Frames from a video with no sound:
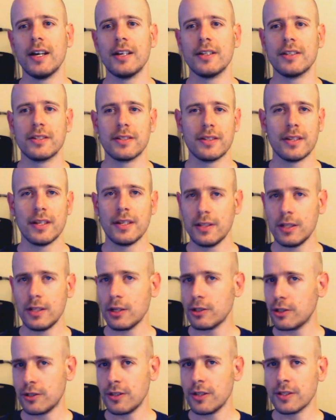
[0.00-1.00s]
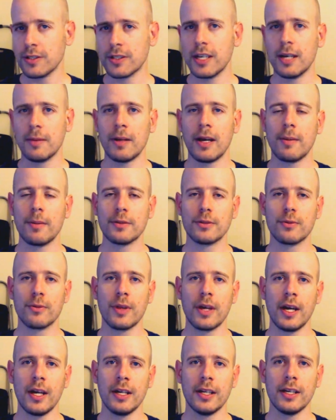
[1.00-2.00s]
as not just this game, it happens
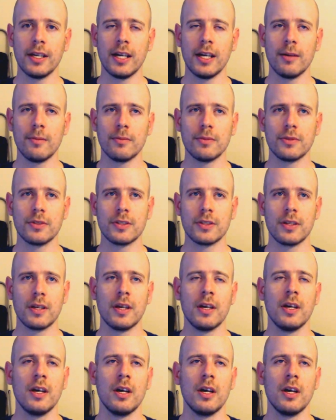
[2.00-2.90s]
with any games,